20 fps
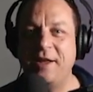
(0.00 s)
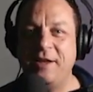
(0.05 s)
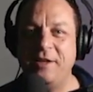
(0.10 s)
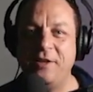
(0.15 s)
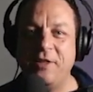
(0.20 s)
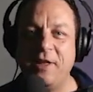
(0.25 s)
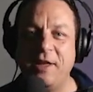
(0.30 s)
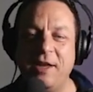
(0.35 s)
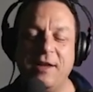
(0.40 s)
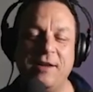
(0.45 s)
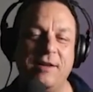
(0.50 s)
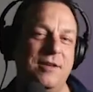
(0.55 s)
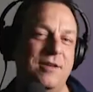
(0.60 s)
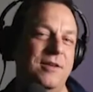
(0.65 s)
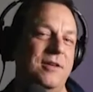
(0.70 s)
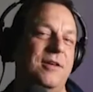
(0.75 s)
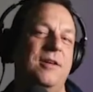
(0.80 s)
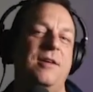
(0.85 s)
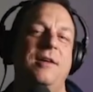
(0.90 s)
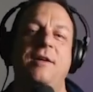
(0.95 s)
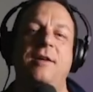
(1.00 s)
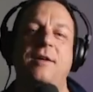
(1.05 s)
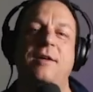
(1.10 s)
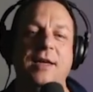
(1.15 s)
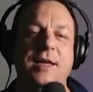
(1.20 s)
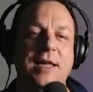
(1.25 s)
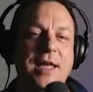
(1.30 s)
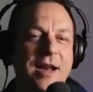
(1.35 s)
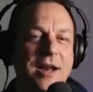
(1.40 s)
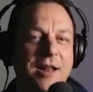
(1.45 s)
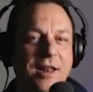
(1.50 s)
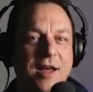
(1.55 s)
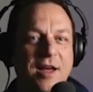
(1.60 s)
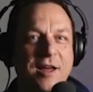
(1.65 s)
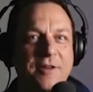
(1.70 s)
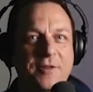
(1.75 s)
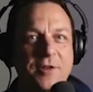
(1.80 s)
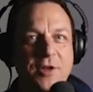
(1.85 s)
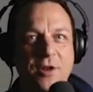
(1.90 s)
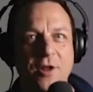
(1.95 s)
And you think, oh, get a
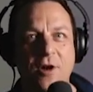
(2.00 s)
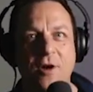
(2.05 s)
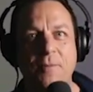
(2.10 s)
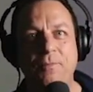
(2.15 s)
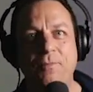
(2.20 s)
life, you lot.